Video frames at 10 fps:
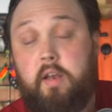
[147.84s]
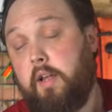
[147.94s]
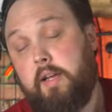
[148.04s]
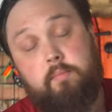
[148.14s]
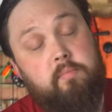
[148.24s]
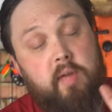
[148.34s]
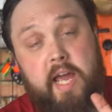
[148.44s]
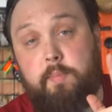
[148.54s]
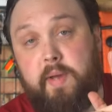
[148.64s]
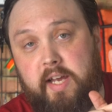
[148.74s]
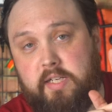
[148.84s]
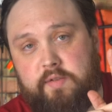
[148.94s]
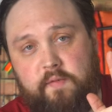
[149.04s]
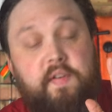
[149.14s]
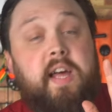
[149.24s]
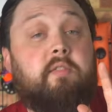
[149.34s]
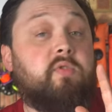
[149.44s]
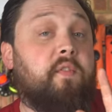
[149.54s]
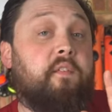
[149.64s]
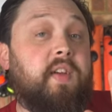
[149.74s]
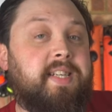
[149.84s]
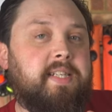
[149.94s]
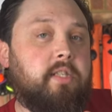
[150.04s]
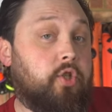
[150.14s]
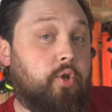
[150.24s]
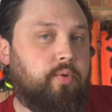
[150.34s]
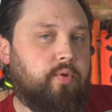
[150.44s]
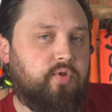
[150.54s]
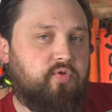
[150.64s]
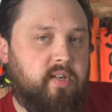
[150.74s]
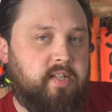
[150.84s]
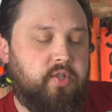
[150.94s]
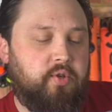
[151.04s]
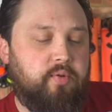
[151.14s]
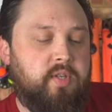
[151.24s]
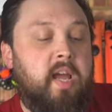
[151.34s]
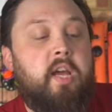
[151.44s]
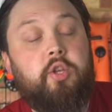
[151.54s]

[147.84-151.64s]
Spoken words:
like Apex valves fitted to your dry suit,